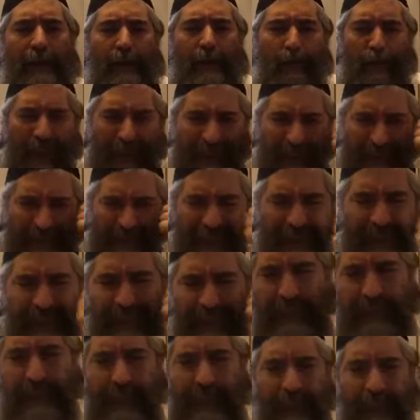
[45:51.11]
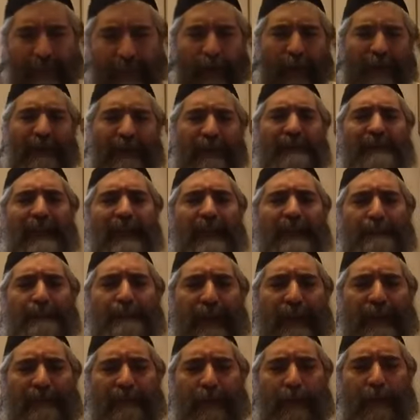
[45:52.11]
What does he
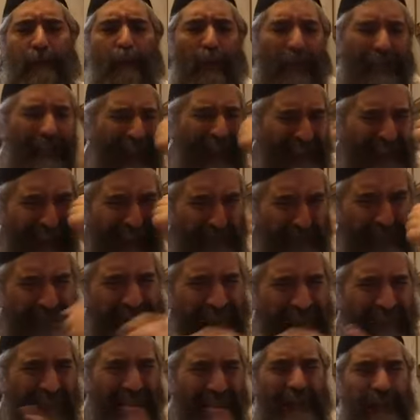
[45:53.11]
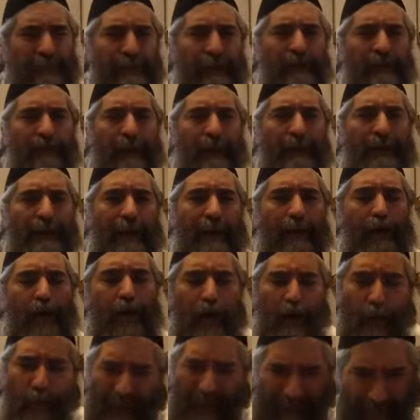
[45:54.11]
expect from me? What Hashem is telling me right now?
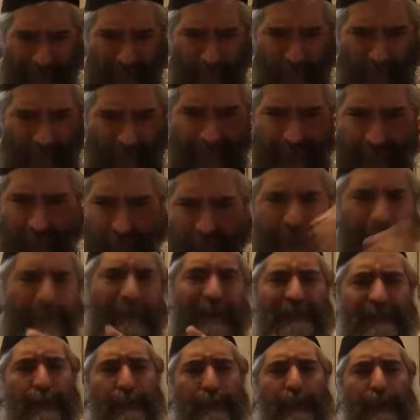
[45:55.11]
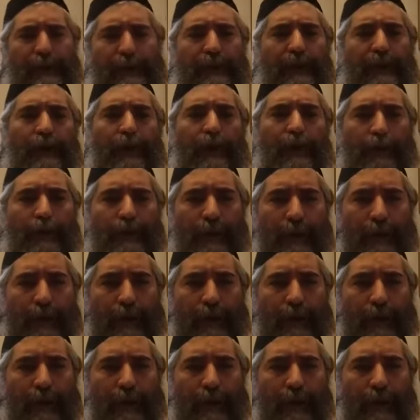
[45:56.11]
What am I supposed to learn?